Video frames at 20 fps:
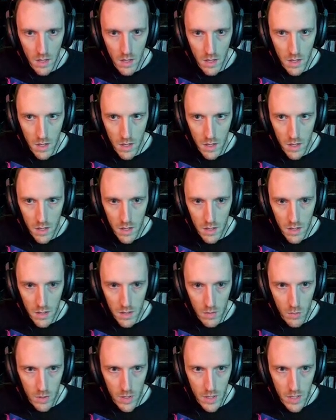
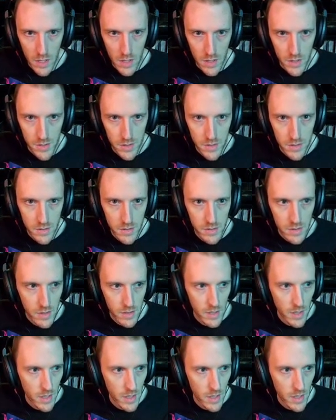And what else?